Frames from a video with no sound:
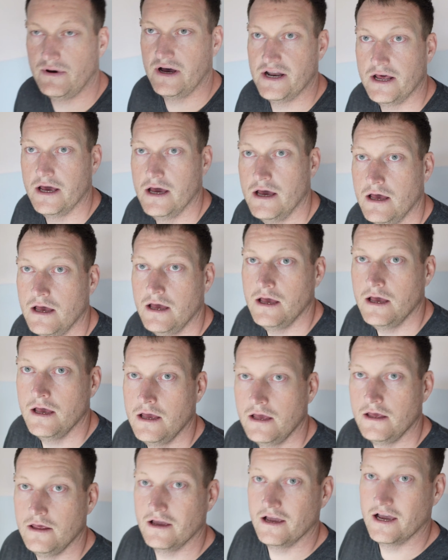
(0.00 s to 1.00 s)
But
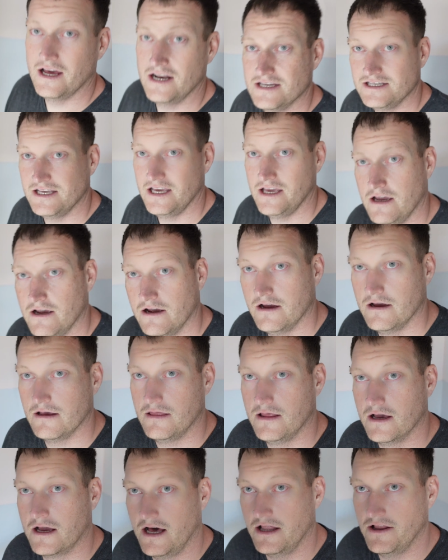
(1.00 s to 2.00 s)
you can kind of see here,
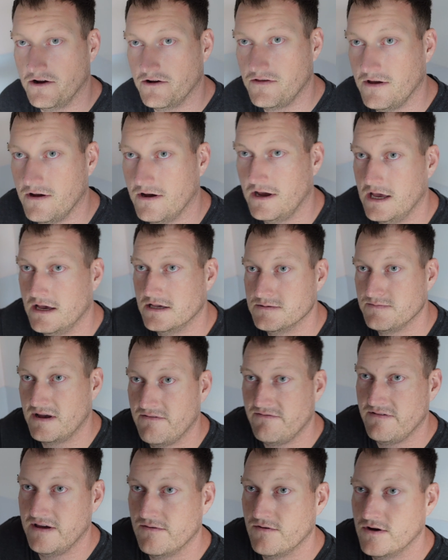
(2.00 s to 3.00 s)
the color theory is my
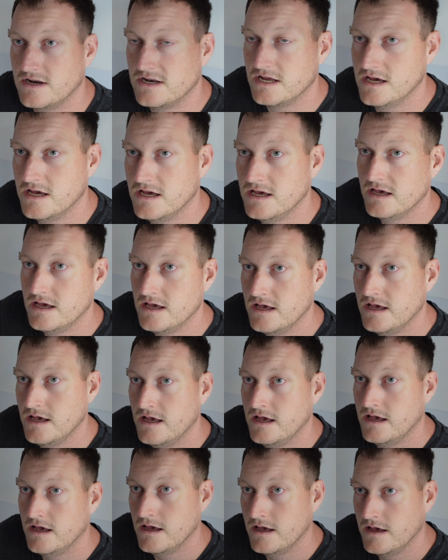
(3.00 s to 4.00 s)
favorite.
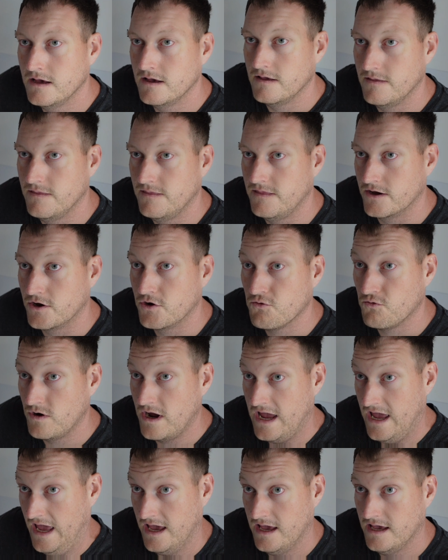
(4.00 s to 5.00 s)
The
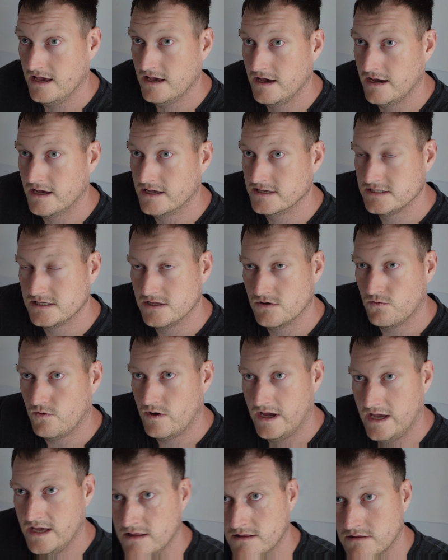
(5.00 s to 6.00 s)
gray against the
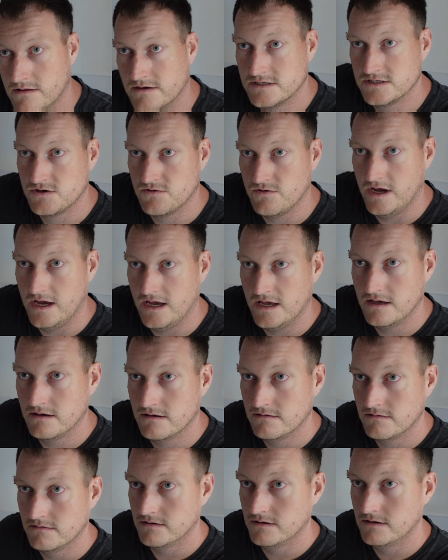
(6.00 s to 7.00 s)
white looks gray.
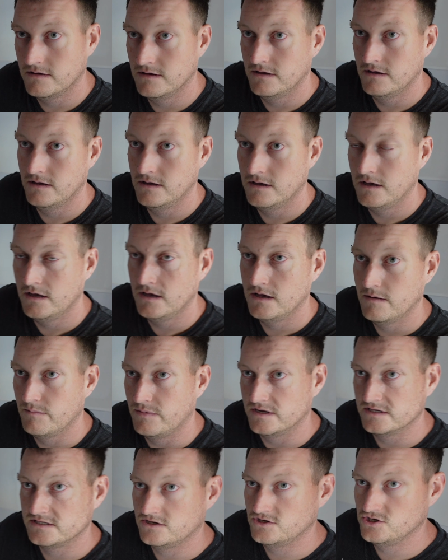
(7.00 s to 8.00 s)

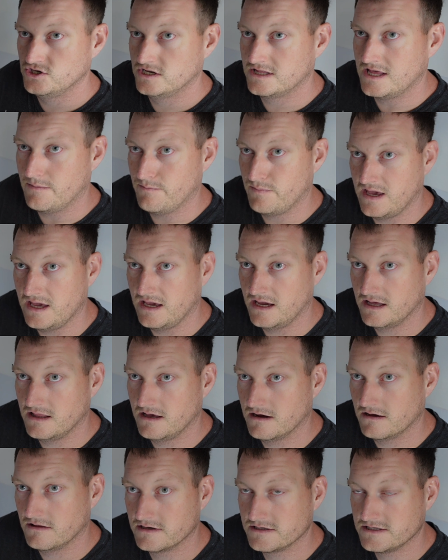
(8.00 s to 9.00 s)
But as soon as you get that pink in
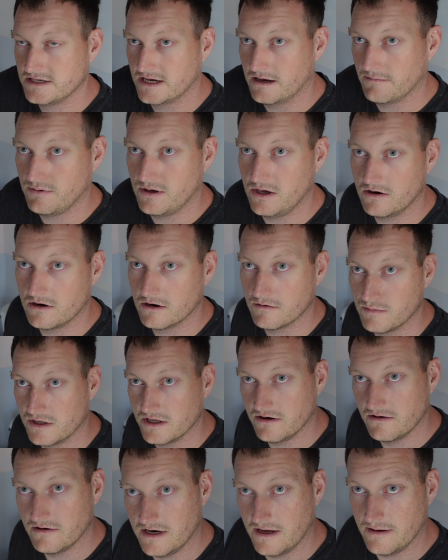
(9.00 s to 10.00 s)
there, it looks like a pewter
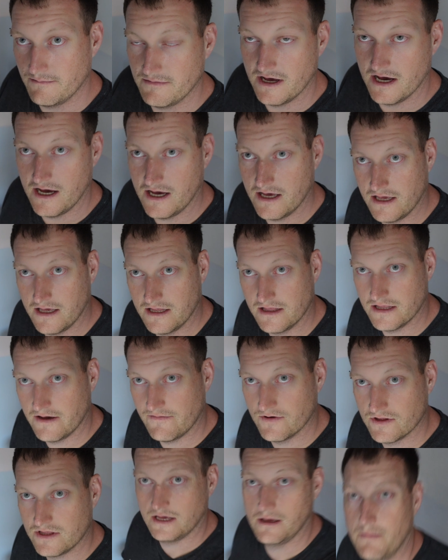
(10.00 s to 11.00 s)
blue, and I'm not in
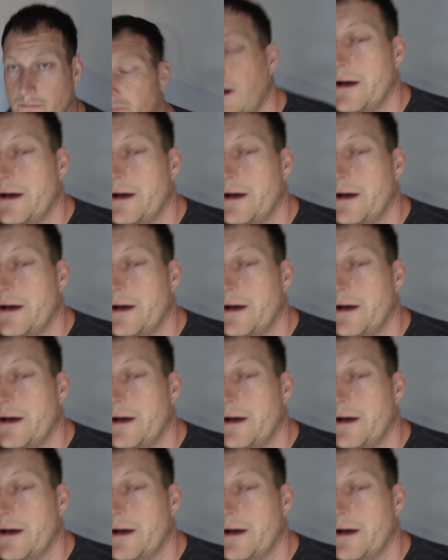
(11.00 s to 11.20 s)
love with it.